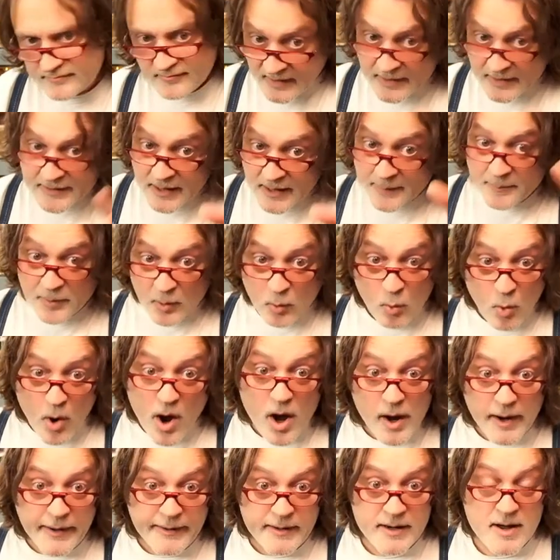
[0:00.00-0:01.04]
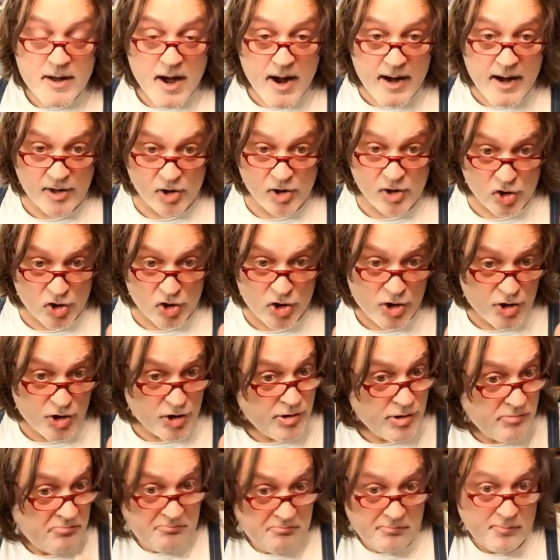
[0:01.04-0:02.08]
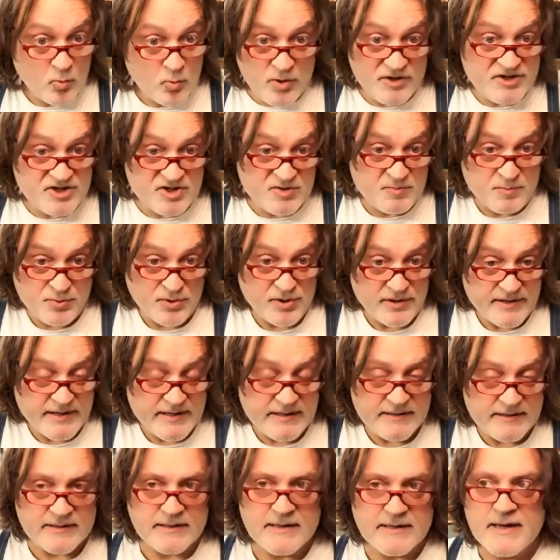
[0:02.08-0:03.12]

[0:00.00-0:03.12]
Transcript: number 1, I learn, which is brilliant.